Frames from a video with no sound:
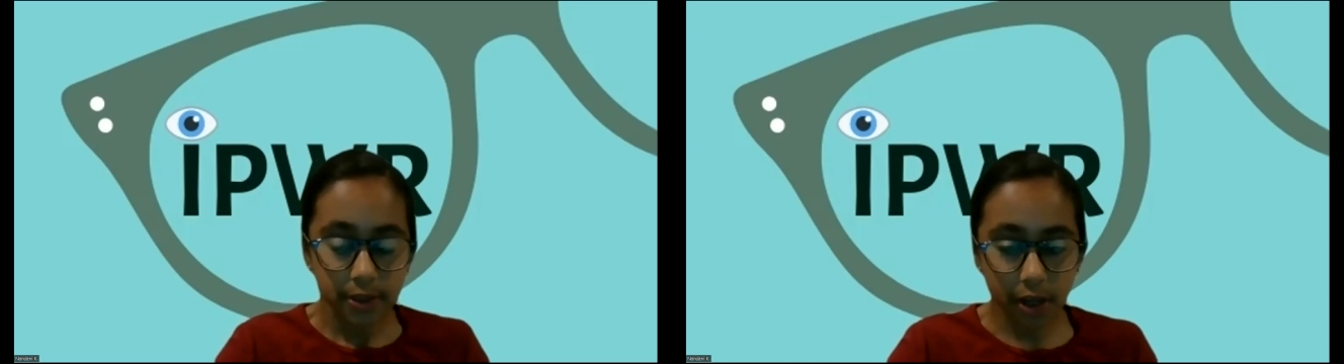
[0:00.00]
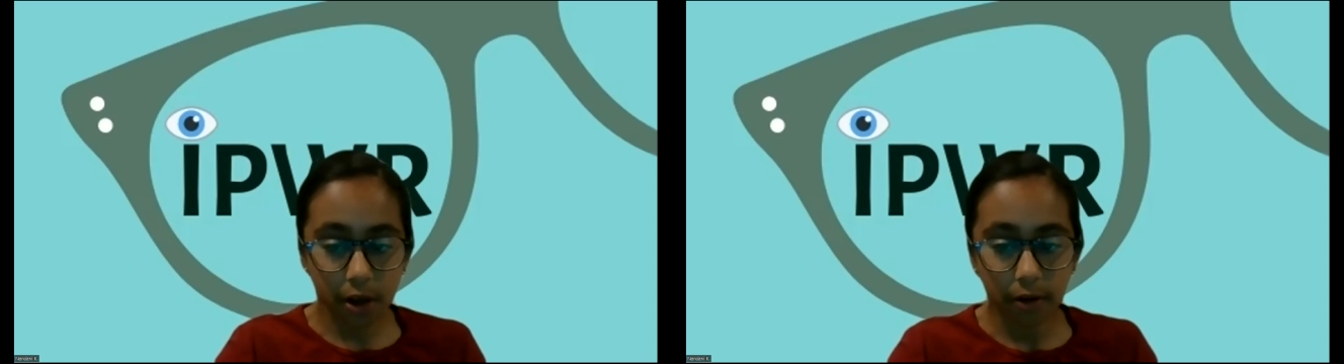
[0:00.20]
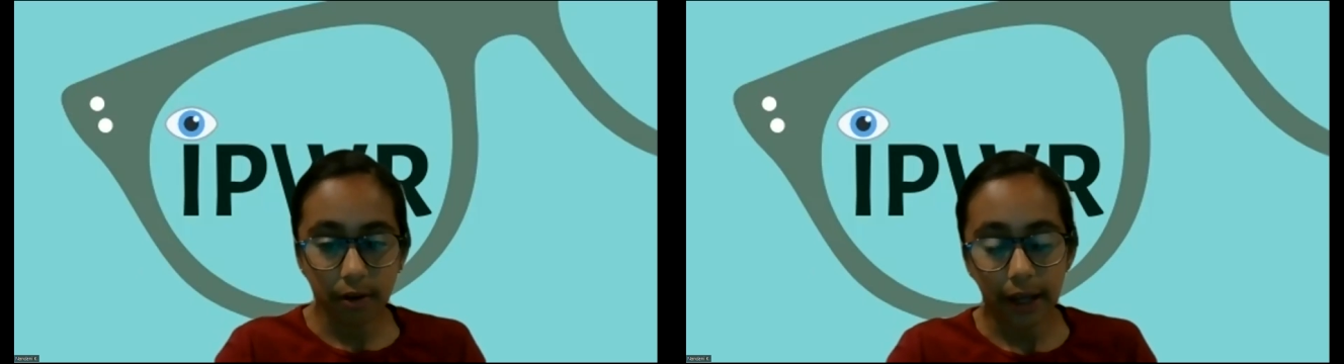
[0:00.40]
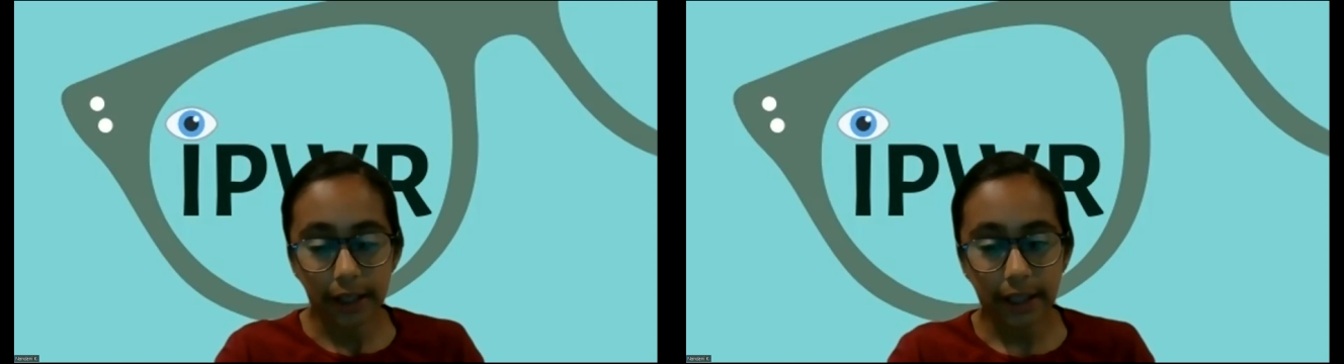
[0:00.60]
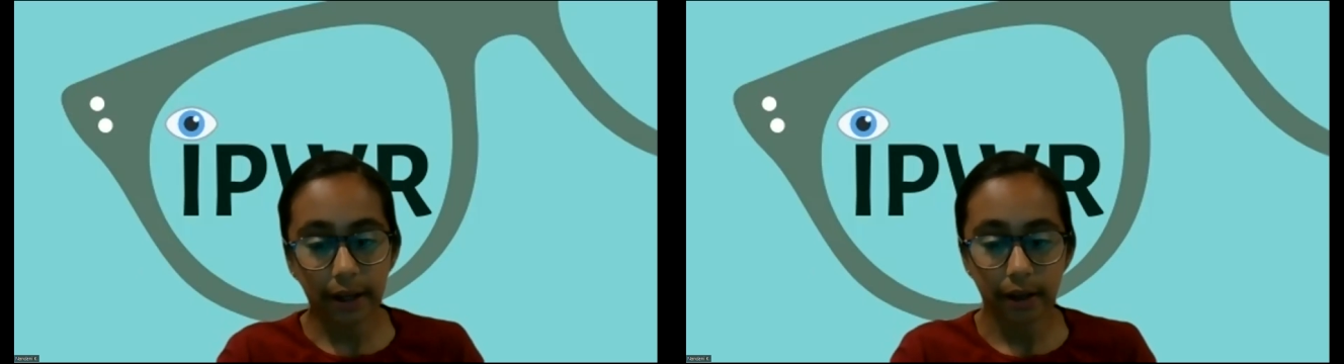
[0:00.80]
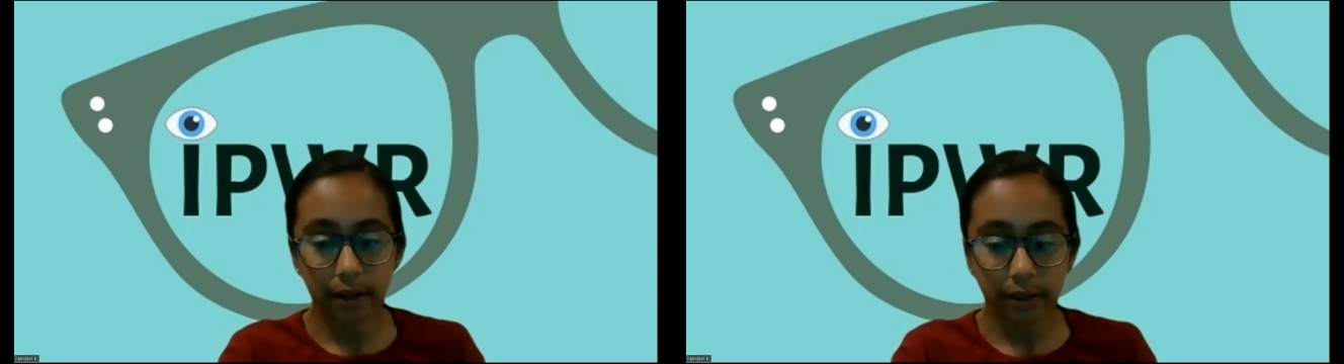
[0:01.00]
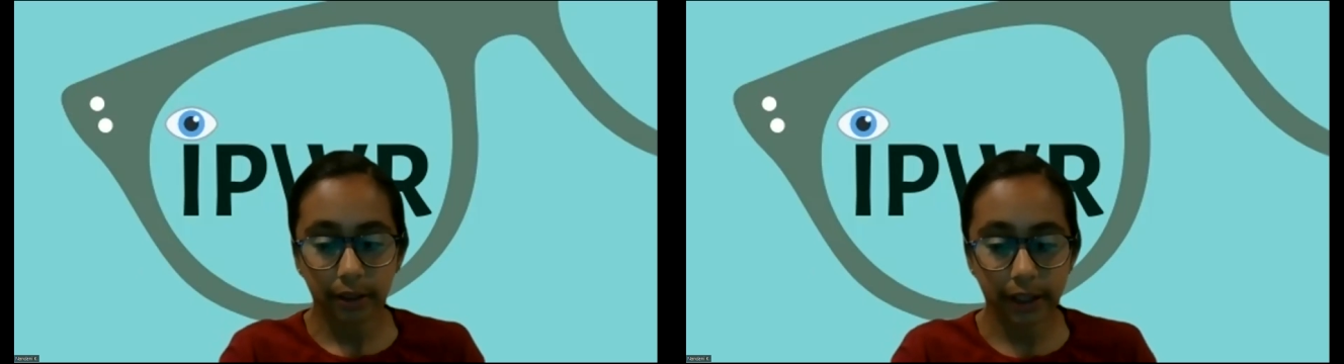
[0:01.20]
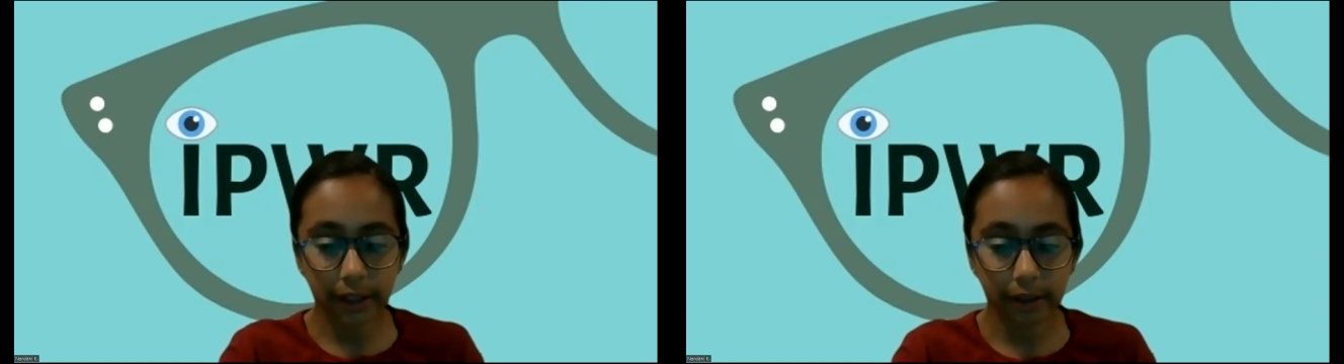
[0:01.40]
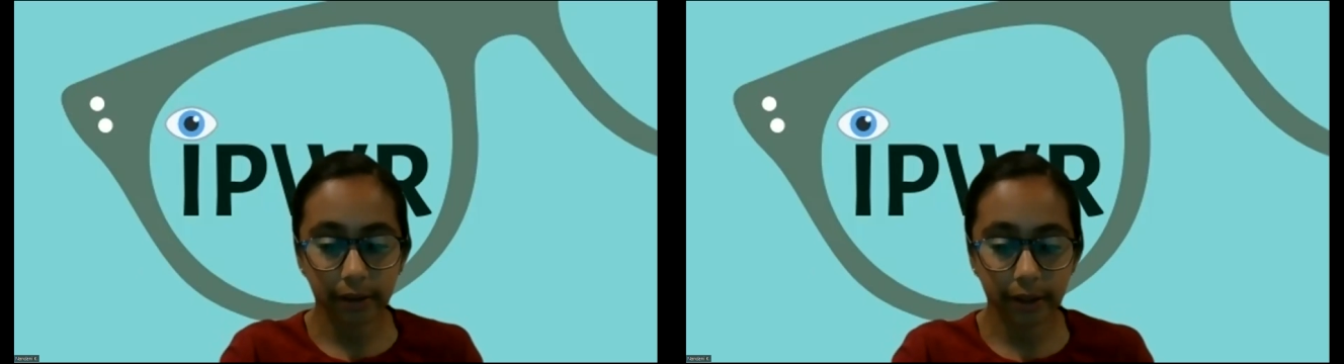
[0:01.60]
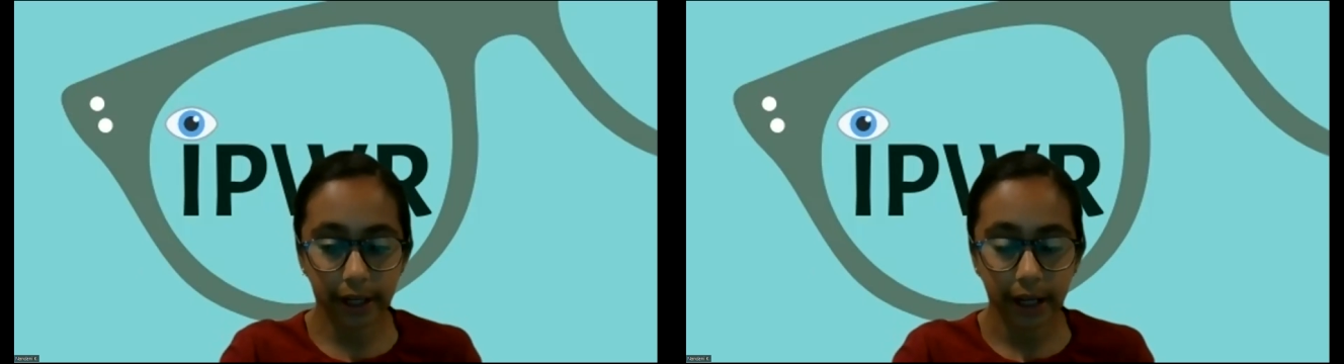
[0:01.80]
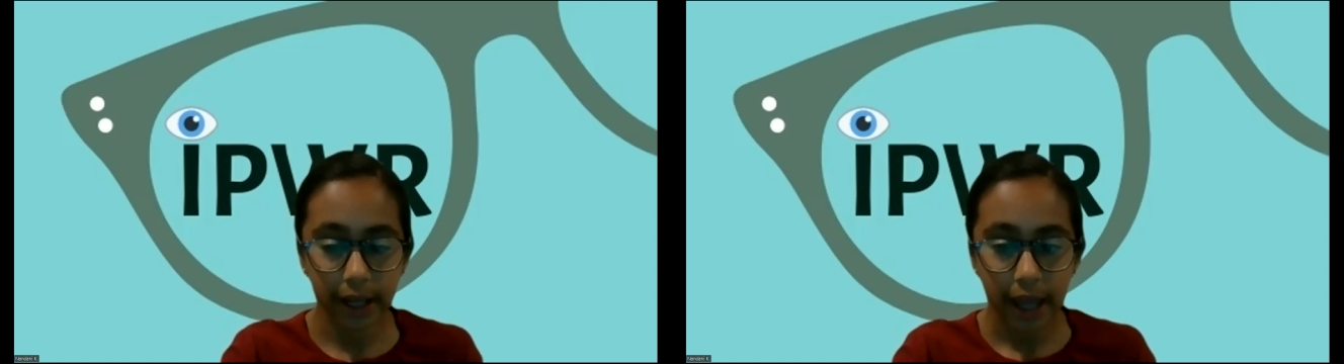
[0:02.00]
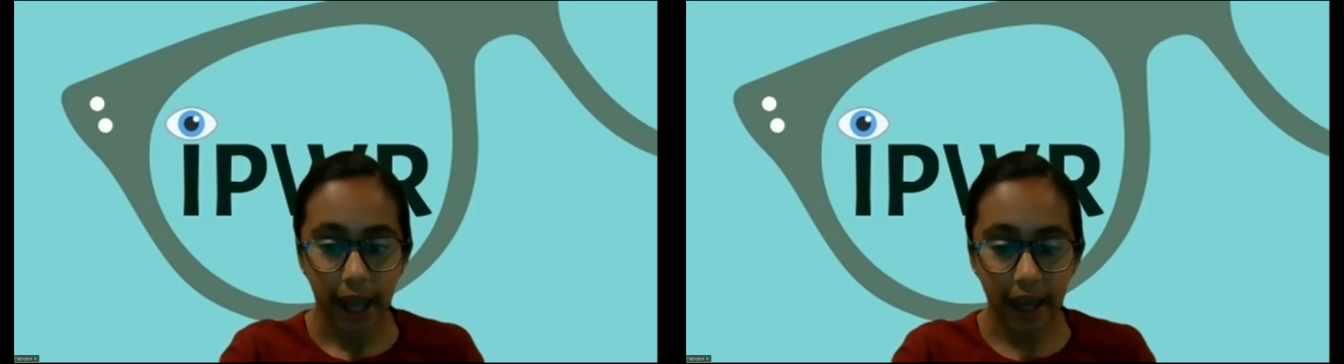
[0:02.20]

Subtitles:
So here today,